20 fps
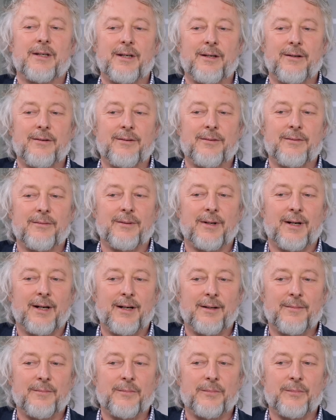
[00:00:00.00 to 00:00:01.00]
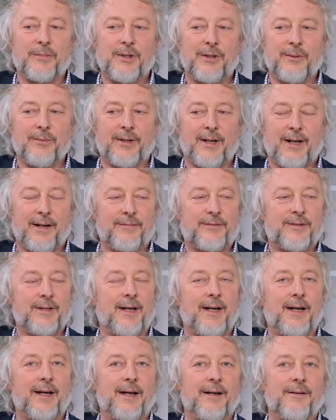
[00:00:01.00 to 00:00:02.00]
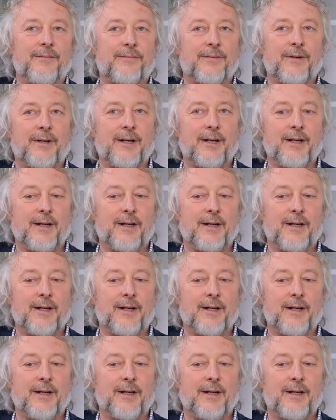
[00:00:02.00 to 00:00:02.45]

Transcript: you would have to have,